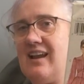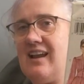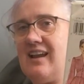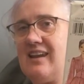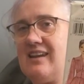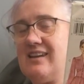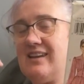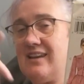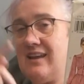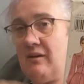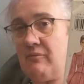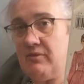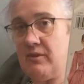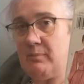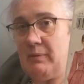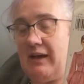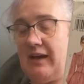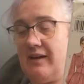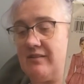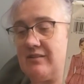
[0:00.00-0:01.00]
love the
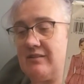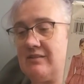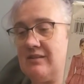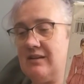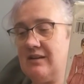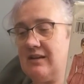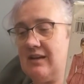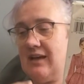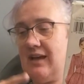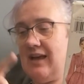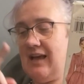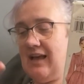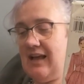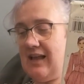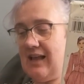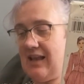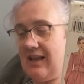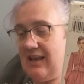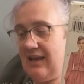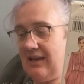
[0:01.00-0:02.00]
pattern,
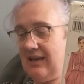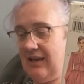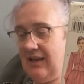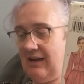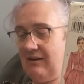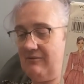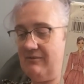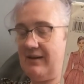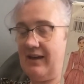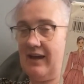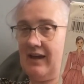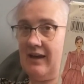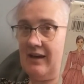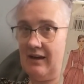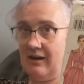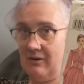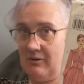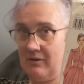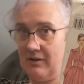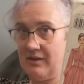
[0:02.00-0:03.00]
love
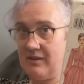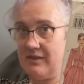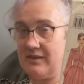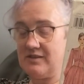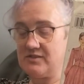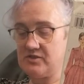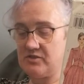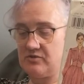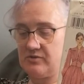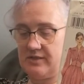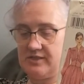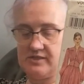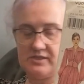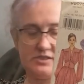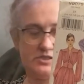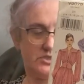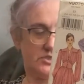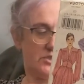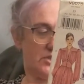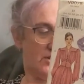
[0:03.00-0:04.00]
how this dress
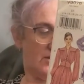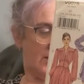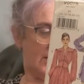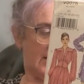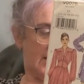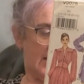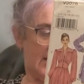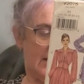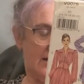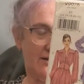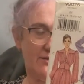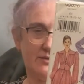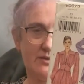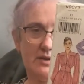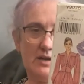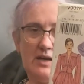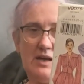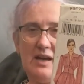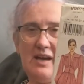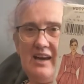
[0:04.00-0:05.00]
is turning out,
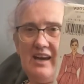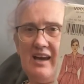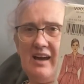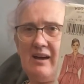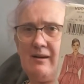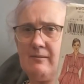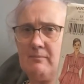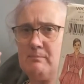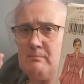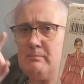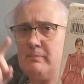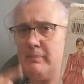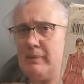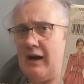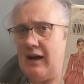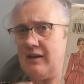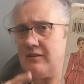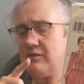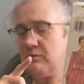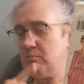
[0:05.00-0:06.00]

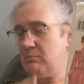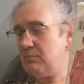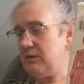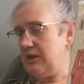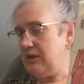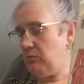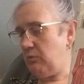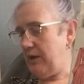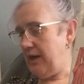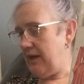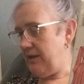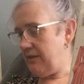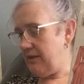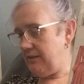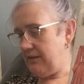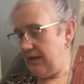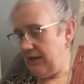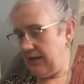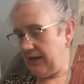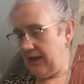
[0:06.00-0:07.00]
but be aware that
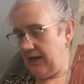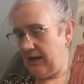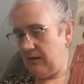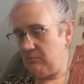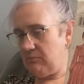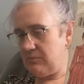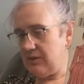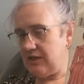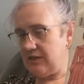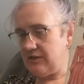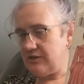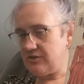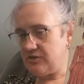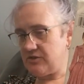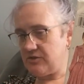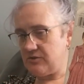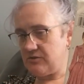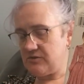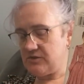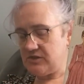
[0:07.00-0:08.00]
there can be
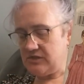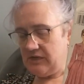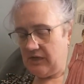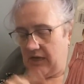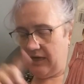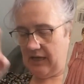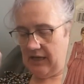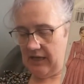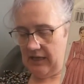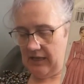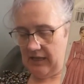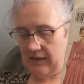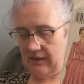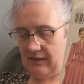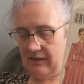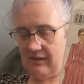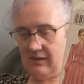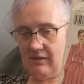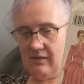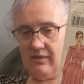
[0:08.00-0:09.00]
issues.
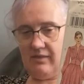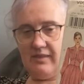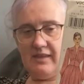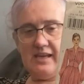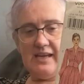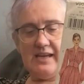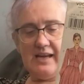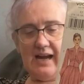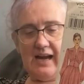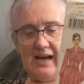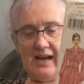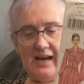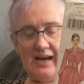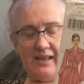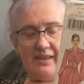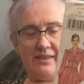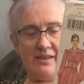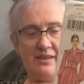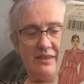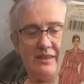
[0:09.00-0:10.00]
The
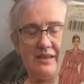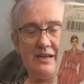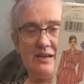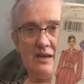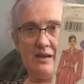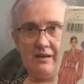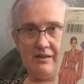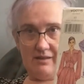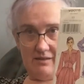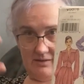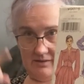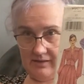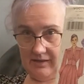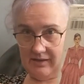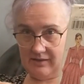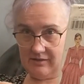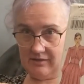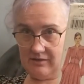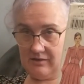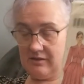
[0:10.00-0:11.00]
other thing that I
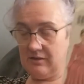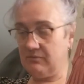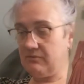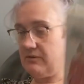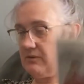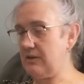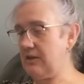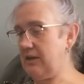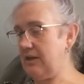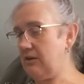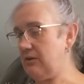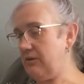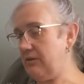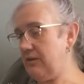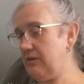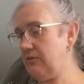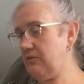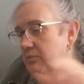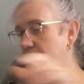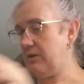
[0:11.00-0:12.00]
did differently on
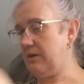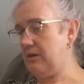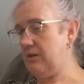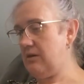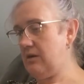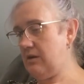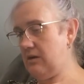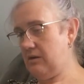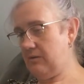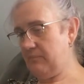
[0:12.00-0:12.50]
this one,